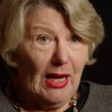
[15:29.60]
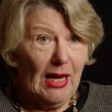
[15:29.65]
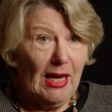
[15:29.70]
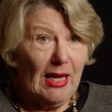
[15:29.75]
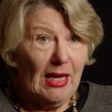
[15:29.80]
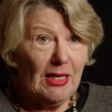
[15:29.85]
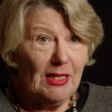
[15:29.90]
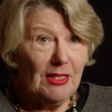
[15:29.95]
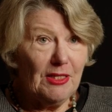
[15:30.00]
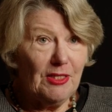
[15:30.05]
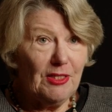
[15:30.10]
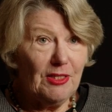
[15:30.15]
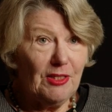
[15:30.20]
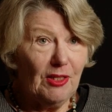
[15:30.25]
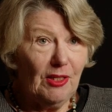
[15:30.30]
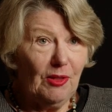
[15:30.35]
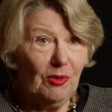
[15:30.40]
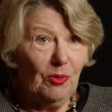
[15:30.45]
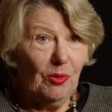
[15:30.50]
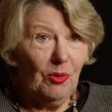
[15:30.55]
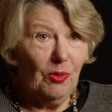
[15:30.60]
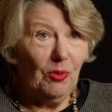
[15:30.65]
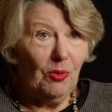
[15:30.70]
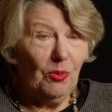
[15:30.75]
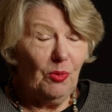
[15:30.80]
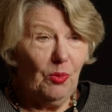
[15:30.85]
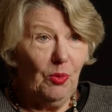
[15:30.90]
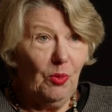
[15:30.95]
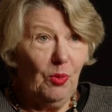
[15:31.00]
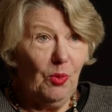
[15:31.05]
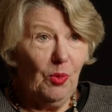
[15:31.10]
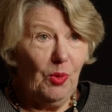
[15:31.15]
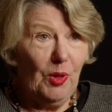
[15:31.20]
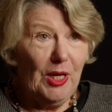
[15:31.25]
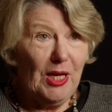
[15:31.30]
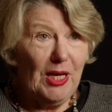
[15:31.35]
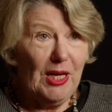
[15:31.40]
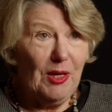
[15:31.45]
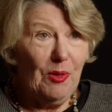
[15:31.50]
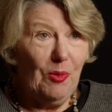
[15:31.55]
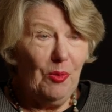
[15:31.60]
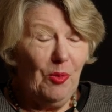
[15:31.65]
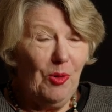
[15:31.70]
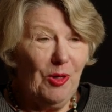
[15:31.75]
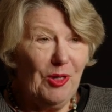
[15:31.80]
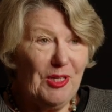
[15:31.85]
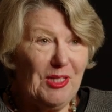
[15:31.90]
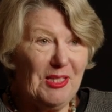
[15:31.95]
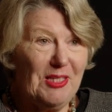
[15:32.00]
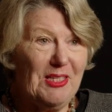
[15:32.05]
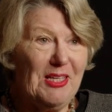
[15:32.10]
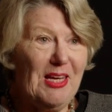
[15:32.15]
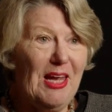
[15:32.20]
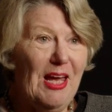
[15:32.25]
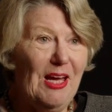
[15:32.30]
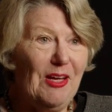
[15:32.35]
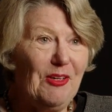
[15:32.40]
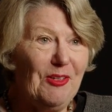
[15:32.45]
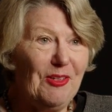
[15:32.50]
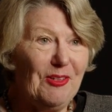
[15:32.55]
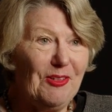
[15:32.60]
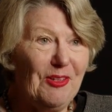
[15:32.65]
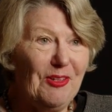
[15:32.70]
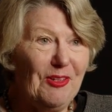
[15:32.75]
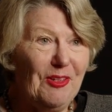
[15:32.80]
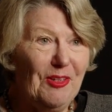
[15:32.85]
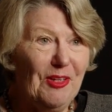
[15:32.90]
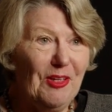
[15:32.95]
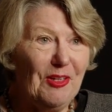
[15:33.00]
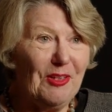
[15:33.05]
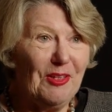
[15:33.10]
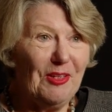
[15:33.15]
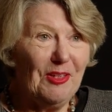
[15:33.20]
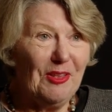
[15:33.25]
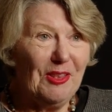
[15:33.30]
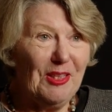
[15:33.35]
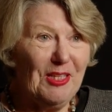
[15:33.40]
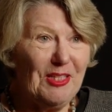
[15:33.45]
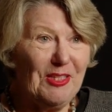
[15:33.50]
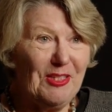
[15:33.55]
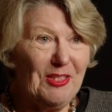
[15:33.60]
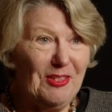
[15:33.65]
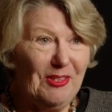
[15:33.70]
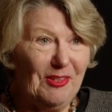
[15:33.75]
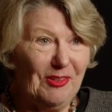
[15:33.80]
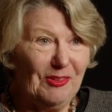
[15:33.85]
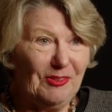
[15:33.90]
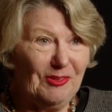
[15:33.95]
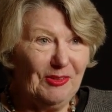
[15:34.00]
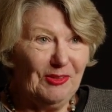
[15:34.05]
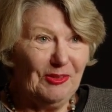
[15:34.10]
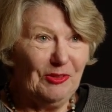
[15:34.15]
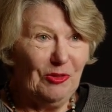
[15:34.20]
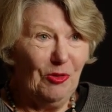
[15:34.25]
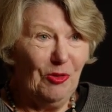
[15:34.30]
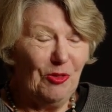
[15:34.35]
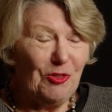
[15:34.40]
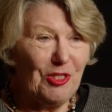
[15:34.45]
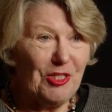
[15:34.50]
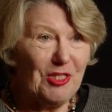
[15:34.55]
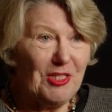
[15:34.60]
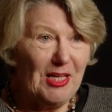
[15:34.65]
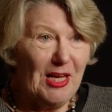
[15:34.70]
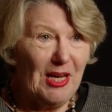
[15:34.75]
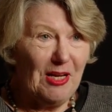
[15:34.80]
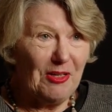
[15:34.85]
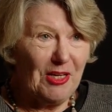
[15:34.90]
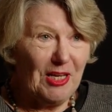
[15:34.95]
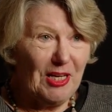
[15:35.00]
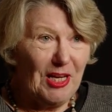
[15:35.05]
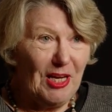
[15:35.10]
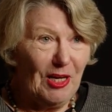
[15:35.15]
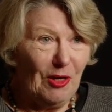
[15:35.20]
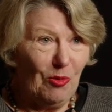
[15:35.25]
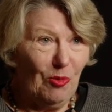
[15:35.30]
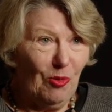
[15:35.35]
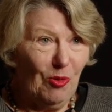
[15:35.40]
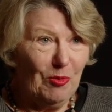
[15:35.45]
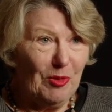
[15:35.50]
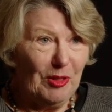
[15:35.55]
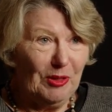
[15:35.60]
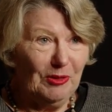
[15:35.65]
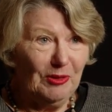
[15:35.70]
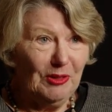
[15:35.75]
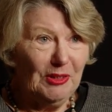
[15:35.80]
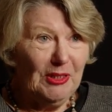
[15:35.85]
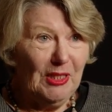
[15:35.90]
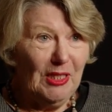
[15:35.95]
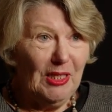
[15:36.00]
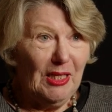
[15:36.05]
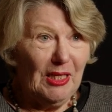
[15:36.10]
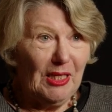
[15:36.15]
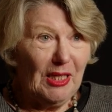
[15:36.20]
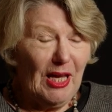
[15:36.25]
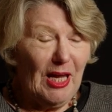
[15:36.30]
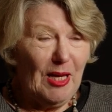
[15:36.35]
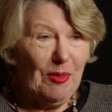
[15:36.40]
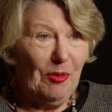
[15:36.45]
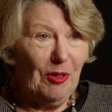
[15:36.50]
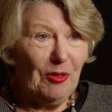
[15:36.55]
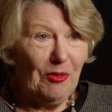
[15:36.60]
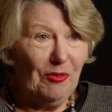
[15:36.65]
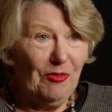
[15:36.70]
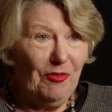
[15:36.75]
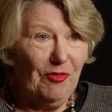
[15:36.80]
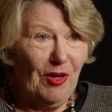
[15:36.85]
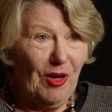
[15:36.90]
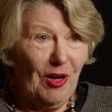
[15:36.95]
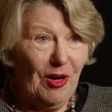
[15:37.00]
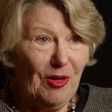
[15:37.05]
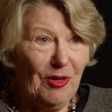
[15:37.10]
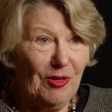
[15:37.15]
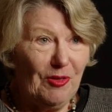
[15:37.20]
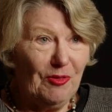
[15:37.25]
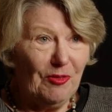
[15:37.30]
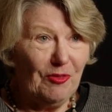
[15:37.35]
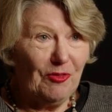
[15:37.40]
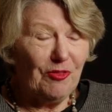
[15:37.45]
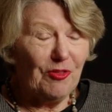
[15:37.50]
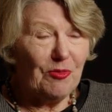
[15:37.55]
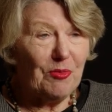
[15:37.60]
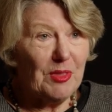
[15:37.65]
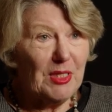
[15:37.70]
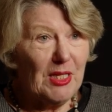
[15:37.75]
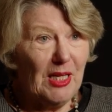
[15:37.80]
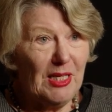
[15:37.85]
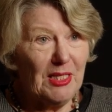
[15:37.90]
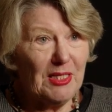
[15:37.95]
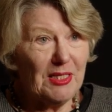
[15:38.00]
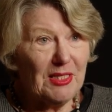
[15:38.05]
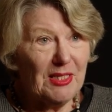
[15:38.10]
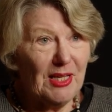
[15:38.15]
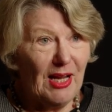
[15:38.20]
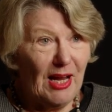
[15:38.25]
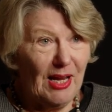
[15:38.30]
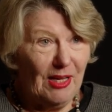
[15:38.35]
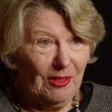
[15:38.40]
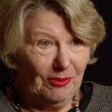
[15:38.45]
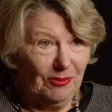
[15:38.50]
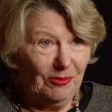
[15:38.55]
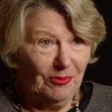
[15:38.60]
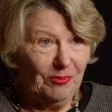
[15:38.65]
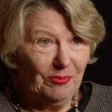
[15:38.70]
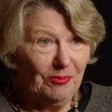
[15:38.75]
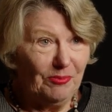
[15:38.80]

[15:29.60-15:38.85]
and we were astounded that this gorgeous sounding young woman came on the phone from Isail.